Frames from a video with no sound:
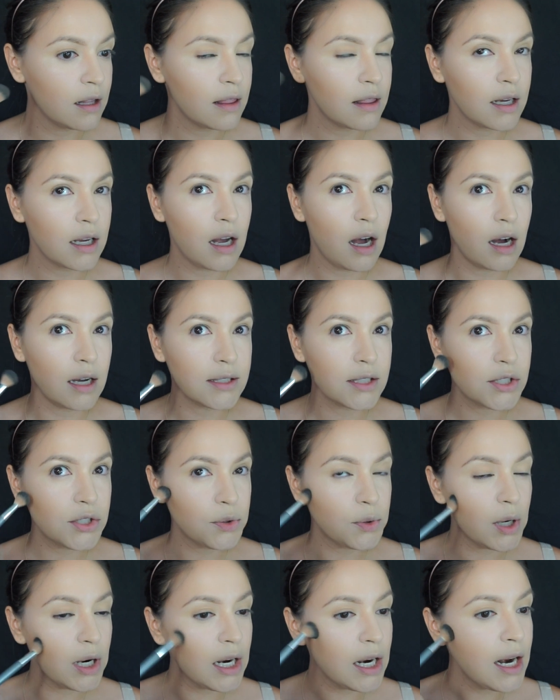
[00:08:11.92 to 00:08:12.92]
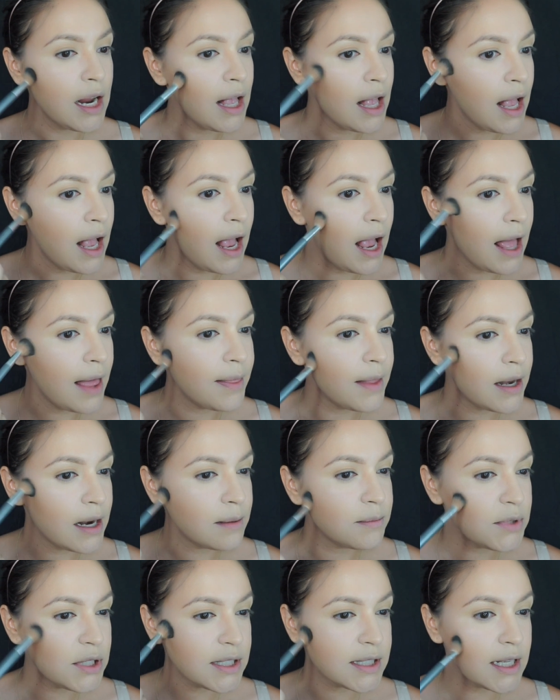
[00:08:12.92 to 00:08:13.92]
the contour, and then
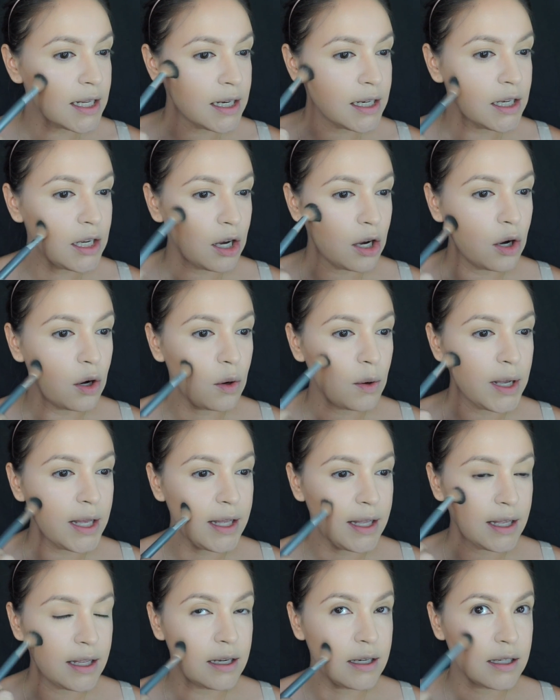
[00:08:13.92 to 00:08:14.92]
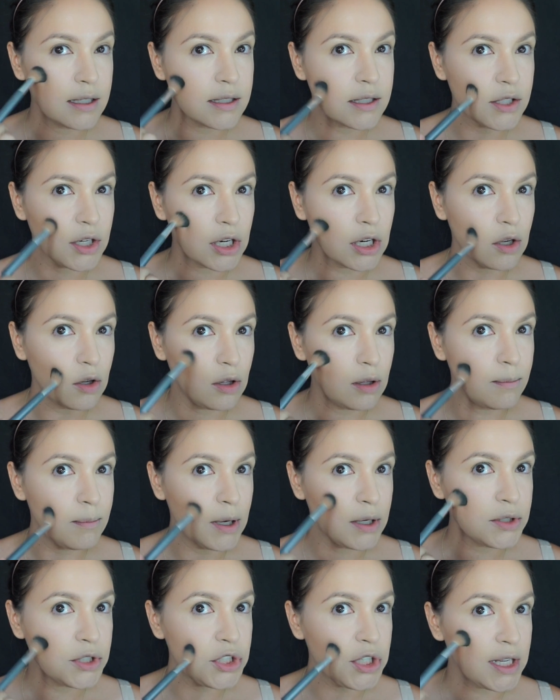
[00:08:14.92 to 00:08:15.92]
I'm just going to go in circle
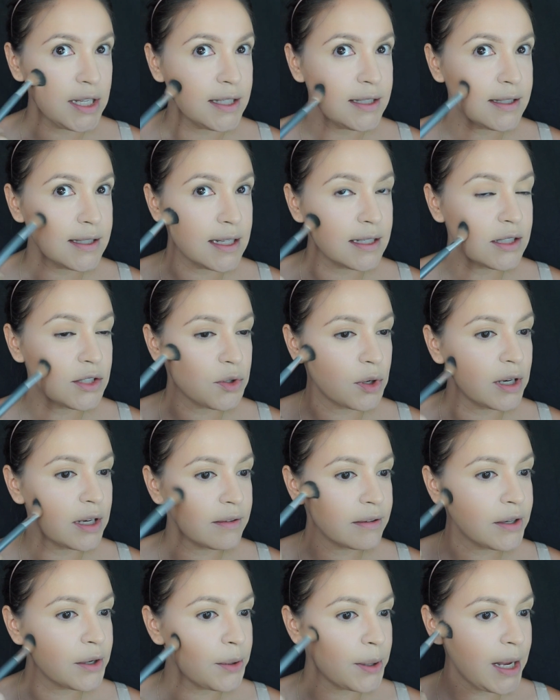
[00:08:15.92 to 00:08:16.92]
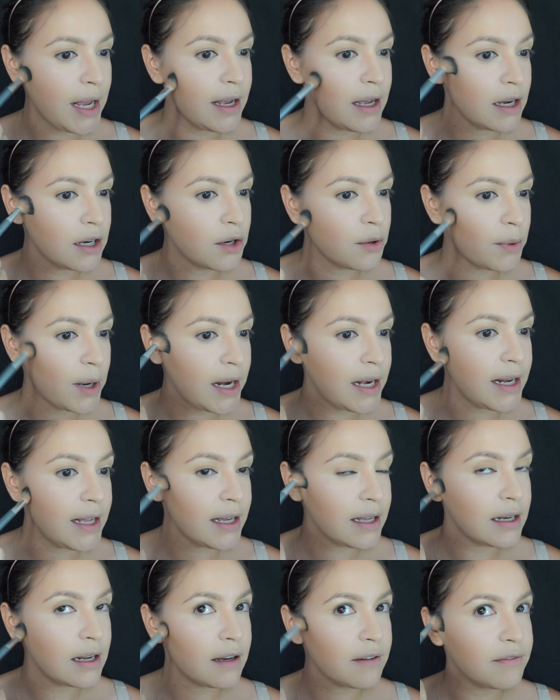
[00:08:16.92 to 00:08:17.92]
motions and sort of create a
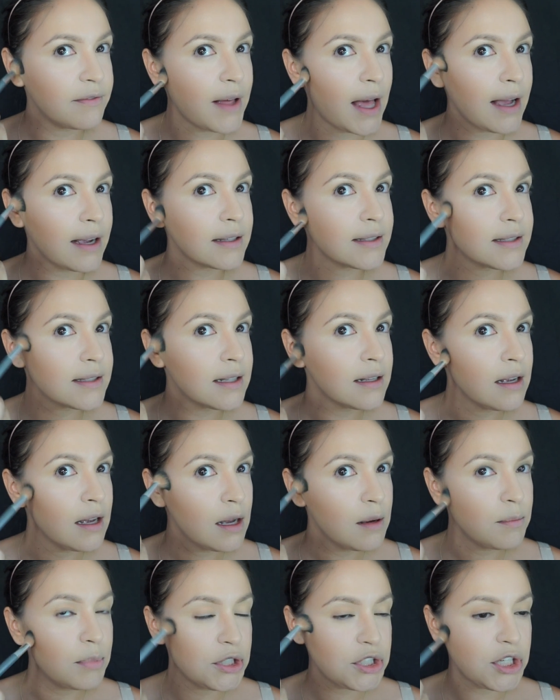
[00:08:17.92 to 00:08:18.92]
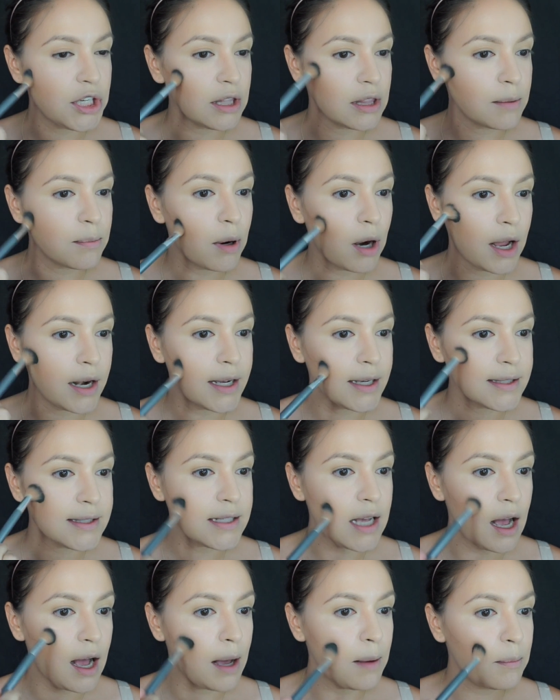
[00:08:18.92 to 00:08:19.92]
gradient effect, pushing the product
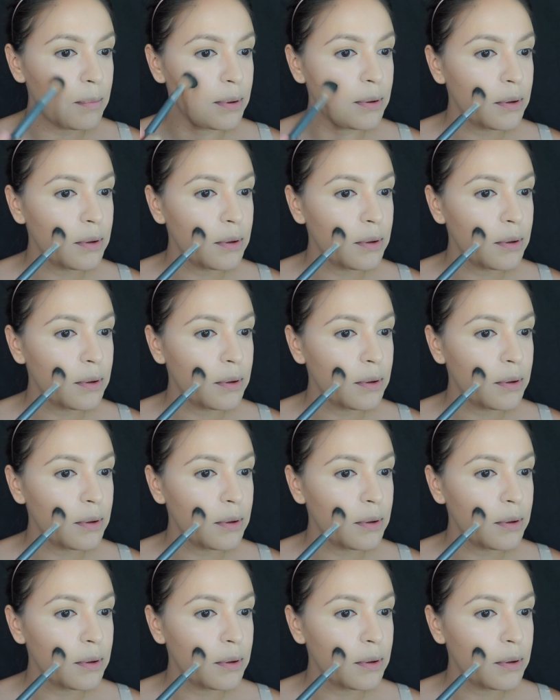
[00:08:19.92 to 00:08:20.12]
up.